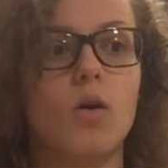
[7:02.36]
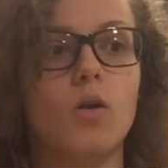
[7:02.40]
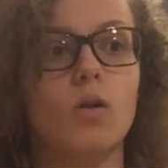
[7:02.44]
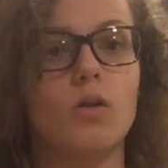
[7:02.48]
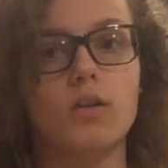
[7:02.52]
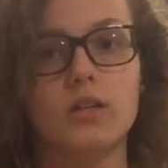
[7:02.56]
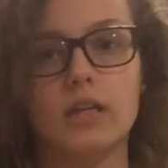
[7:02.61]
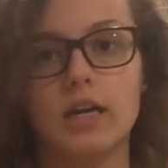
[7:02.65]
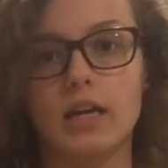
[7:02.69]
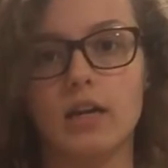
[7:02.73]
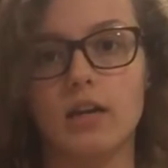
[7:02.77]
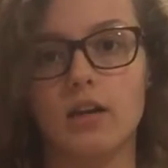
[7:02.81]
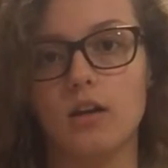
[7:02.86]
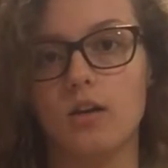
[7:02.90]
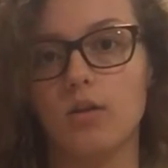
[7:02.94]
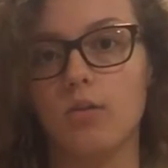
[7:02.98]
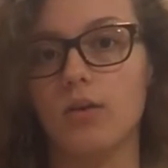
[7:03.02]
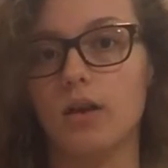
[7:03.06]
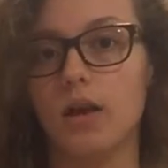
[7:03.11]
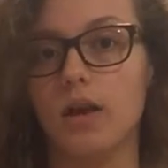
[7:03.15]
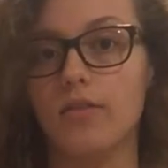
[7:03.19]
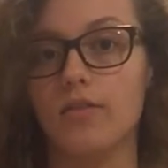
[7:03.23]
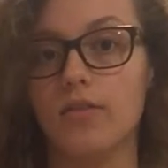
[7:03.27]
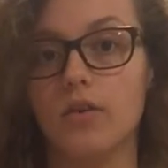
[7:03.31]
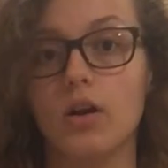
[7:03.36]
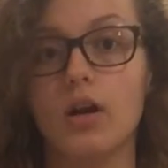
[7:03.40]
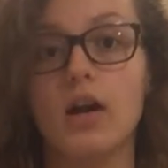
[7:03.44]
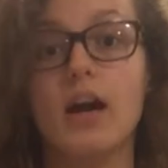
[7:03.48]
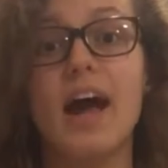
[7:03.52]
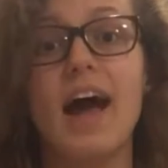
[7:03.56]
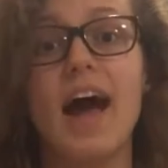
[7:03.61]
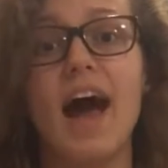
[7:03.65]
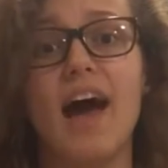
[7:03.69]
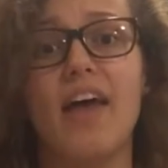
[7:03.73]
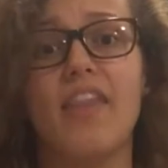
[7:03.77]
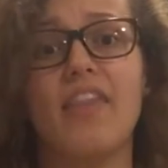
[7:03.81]
all organic or whatever,
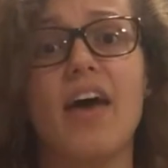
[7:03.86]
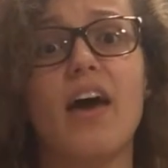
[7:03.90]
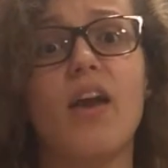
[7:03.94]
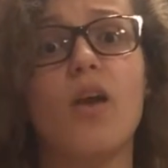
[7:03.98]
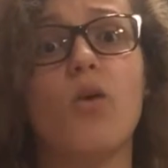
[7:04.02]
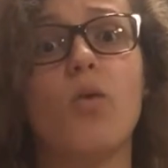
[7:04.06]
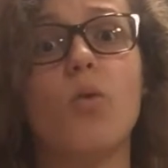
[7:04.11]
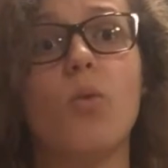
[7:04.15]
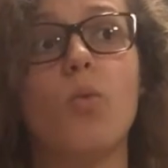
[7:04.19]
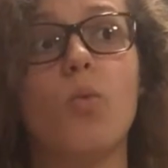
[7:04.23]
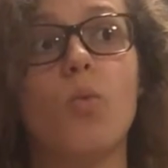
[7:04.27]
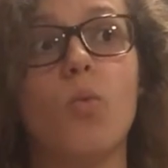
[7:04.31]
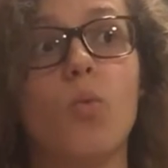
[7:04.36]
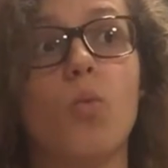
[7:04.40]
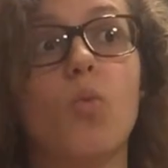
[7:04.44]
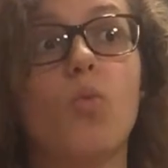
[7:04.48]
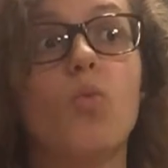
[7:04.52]
and that'll